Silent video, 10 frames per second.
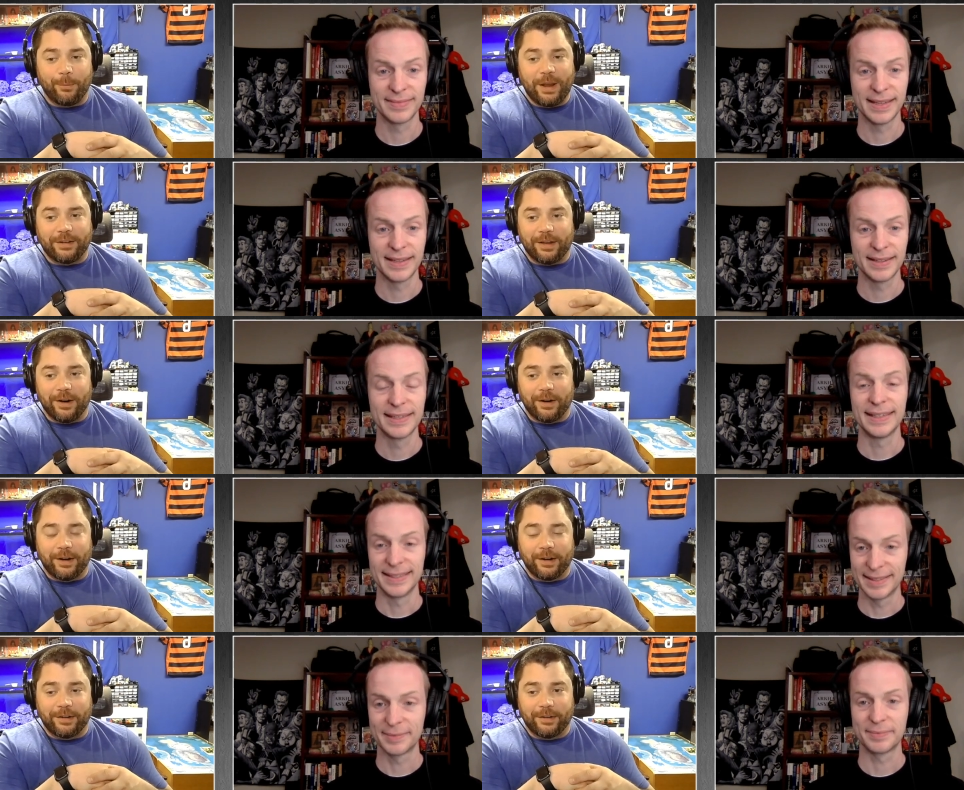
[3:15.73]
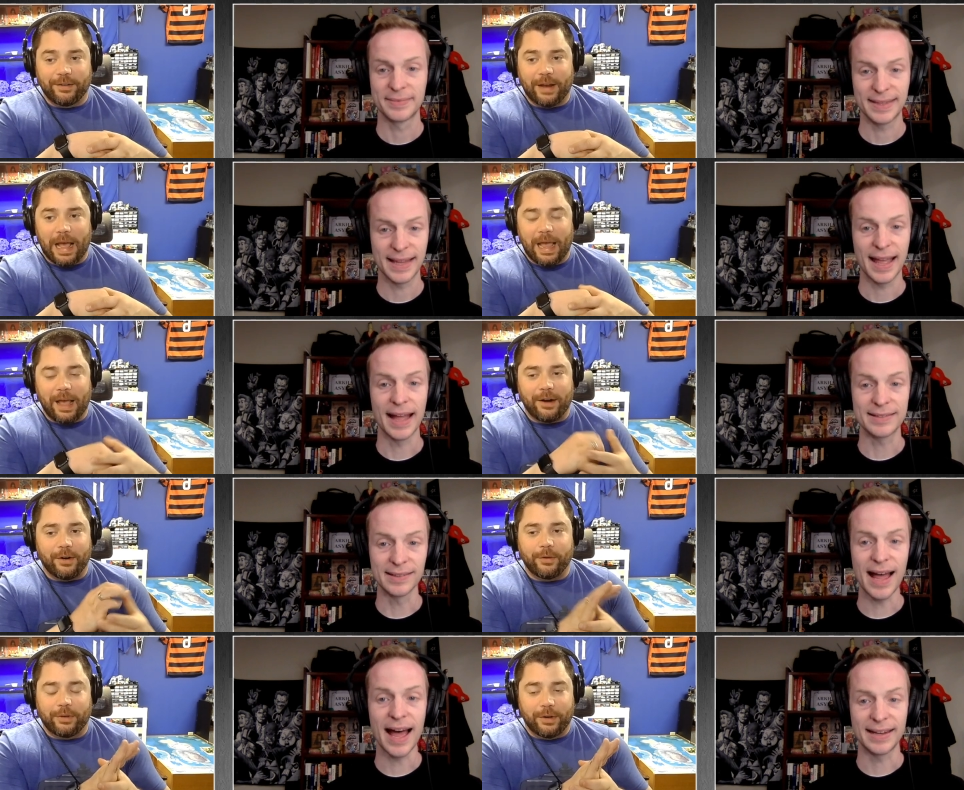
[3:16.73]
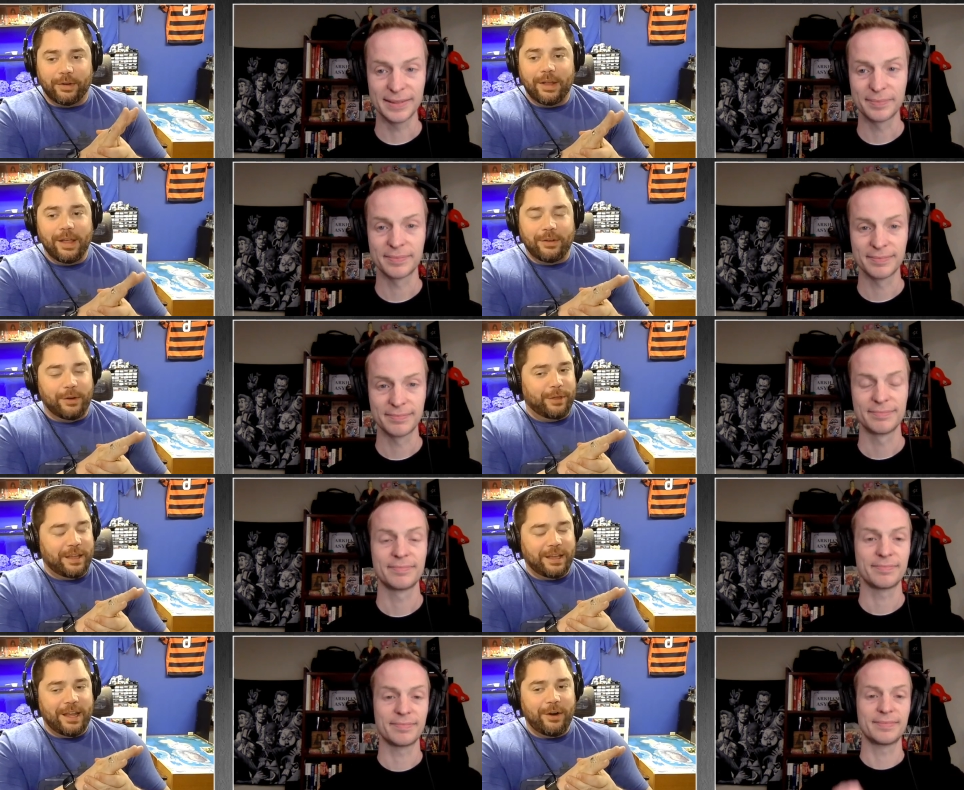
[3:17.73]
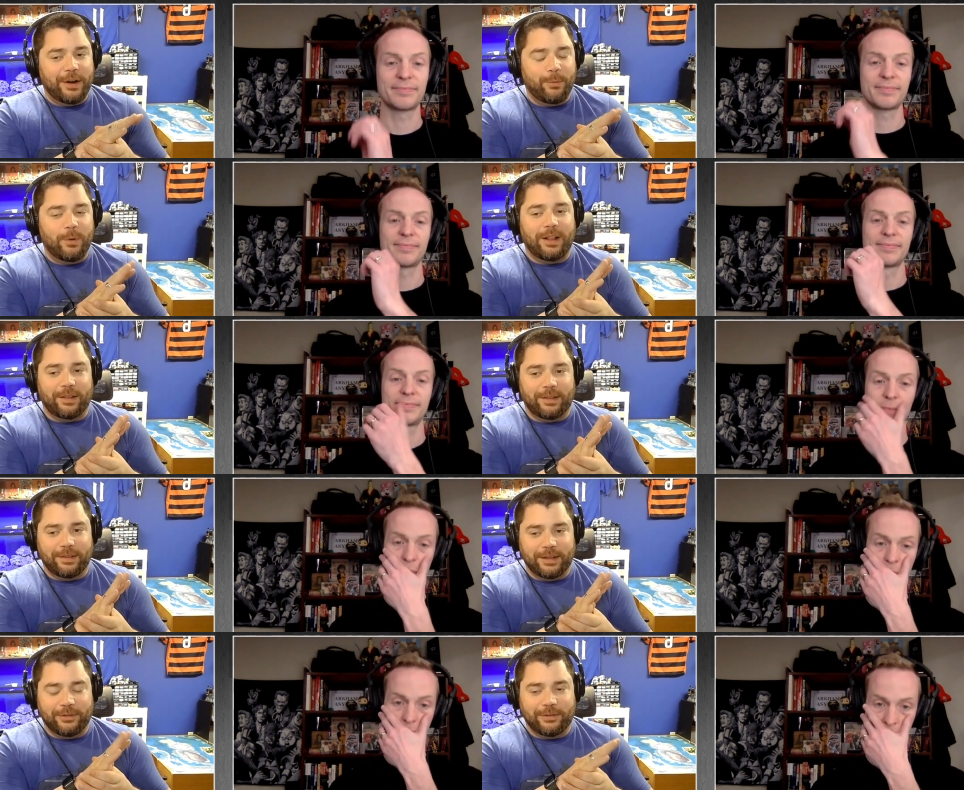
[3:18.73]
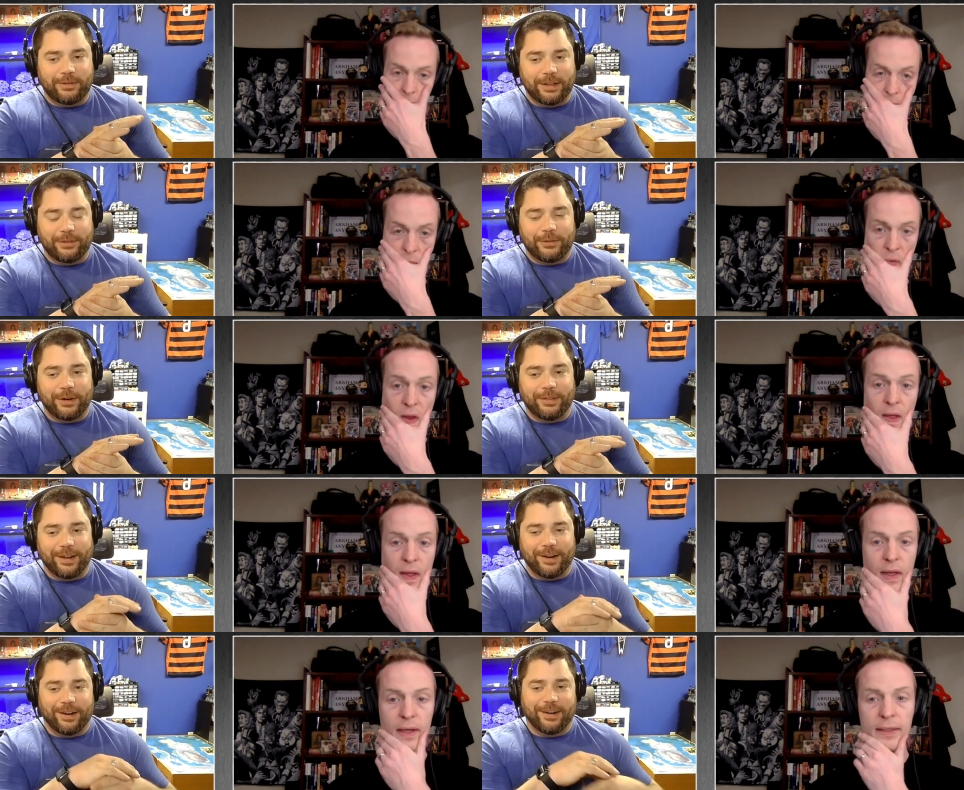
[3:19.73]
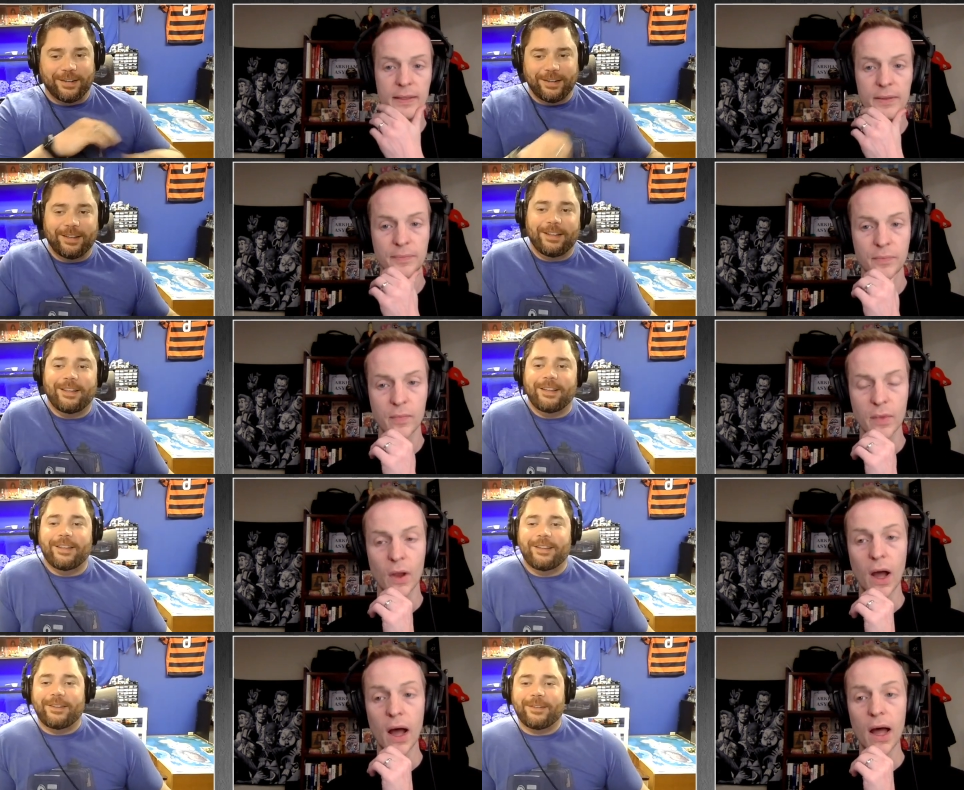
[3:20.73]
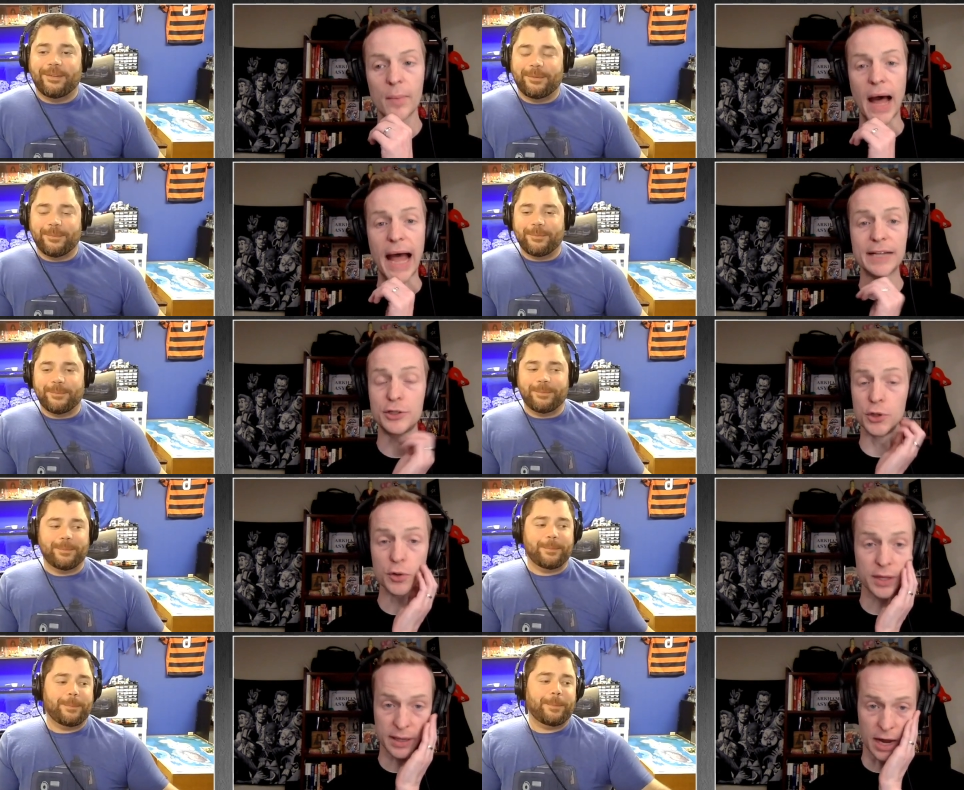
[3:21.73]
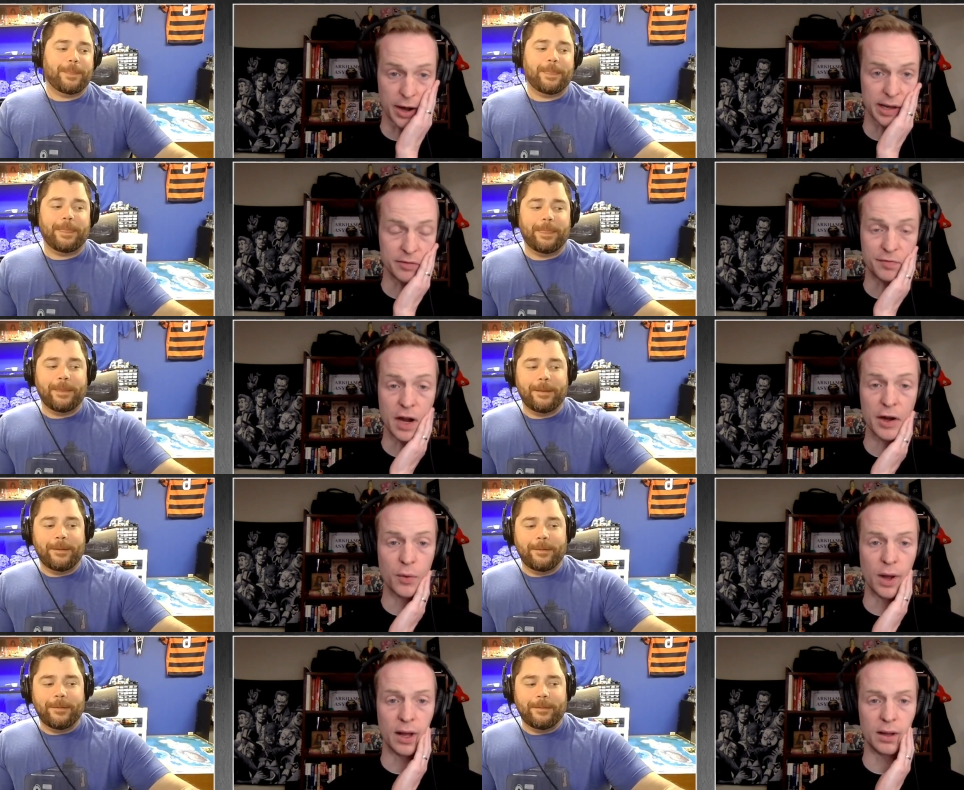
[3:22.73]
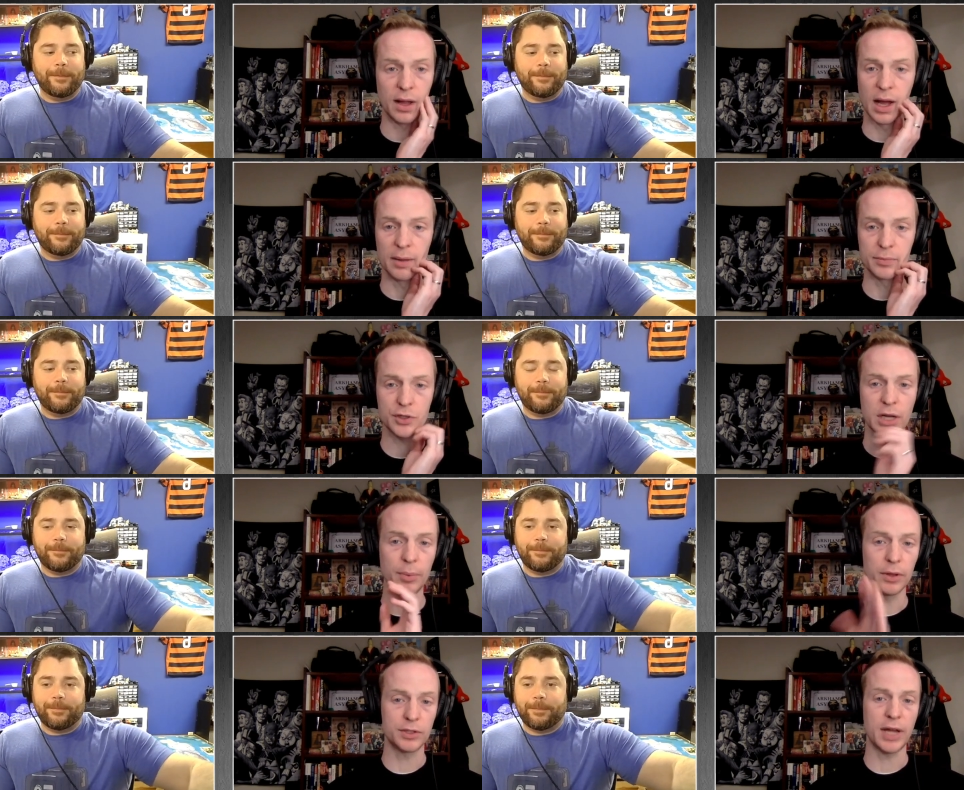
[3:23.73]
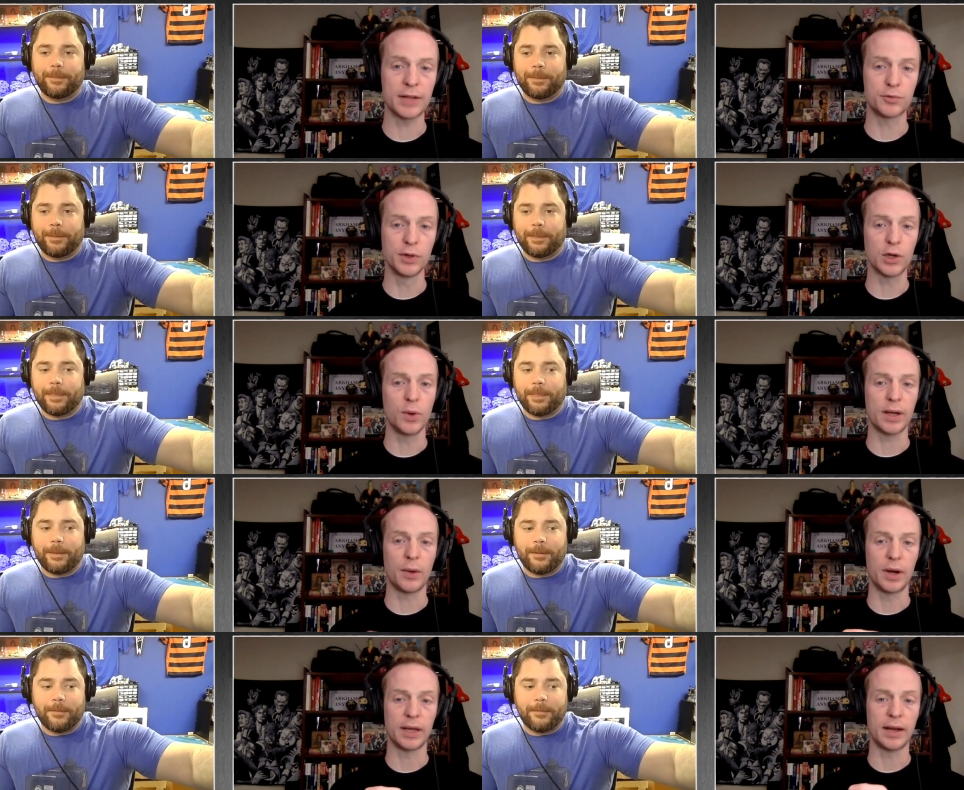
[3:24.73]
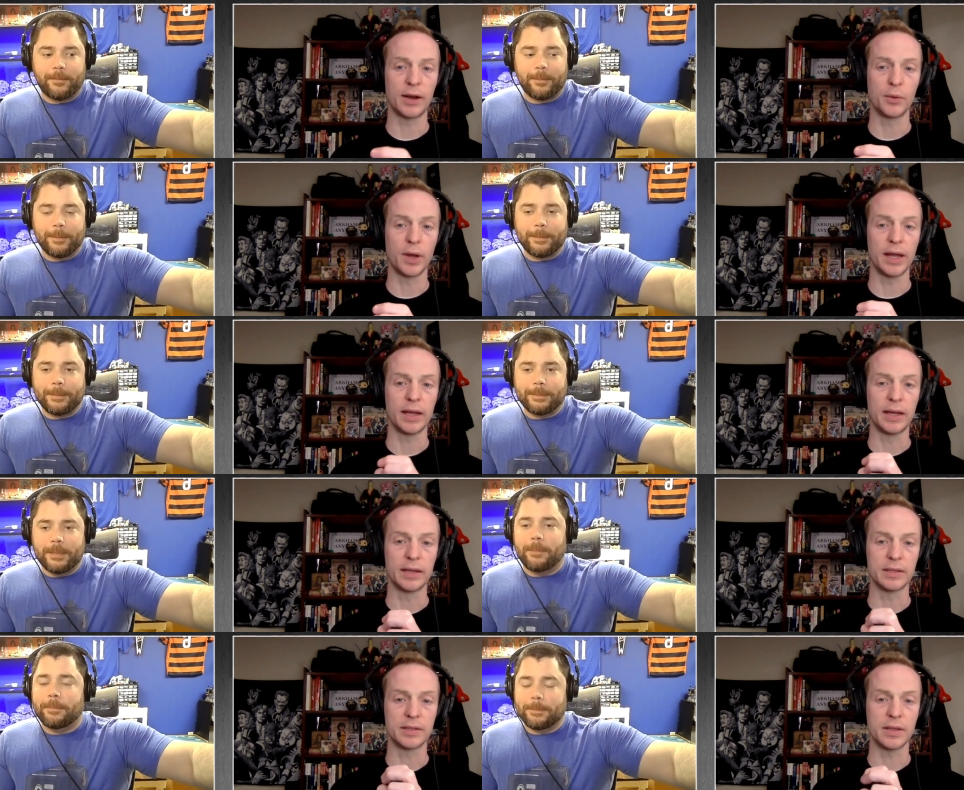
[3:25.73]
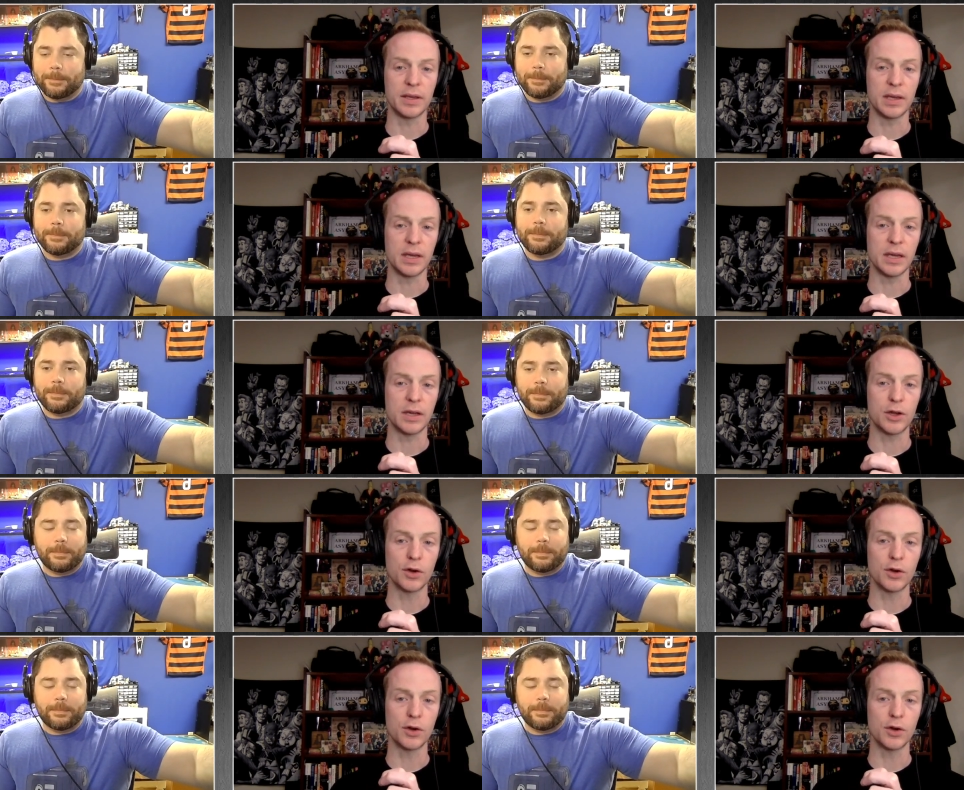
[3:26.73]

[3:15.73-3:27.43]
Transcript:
Speaker 1: of weight to carry, and I, I don't know. Do you, do, you, think it carried it well? Let's let's start there.
Speaker 2: Um, I do think it carried it very well. Um, just a couple other stats, real quick. I want to get out of the way. It is the